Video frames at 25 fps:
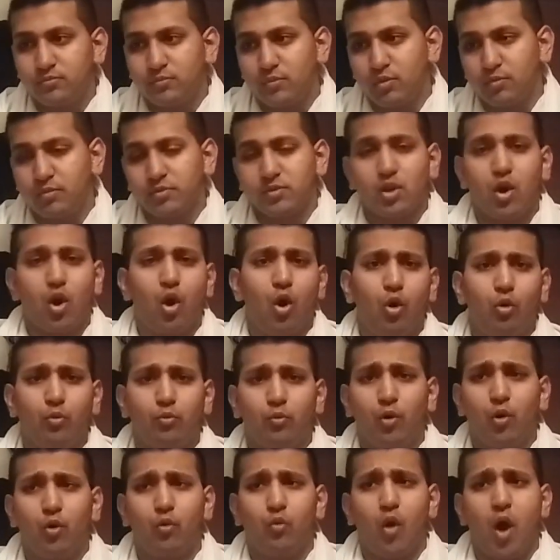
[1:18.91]
You were like,
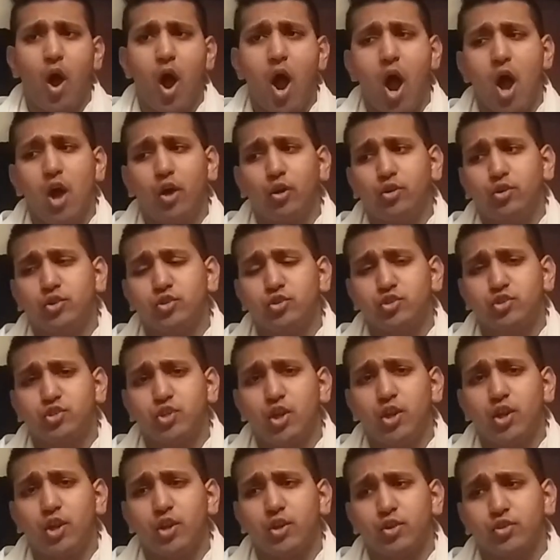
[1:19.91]
oh well, how could you
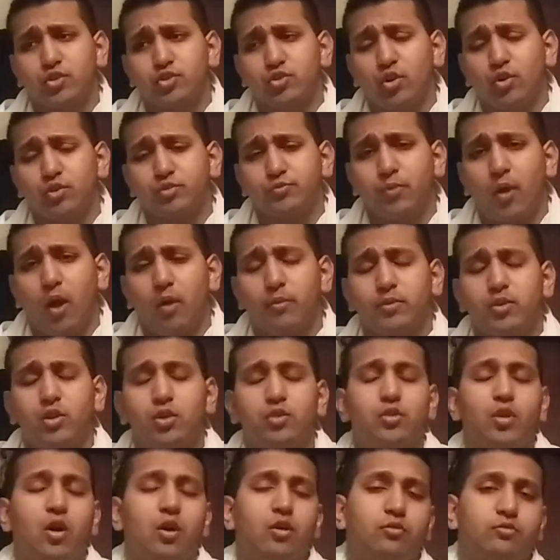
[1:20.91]
say that? The show is probably
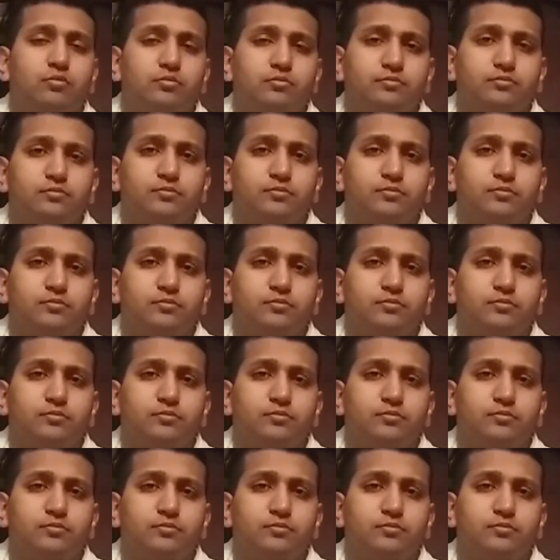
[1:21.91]
good. No.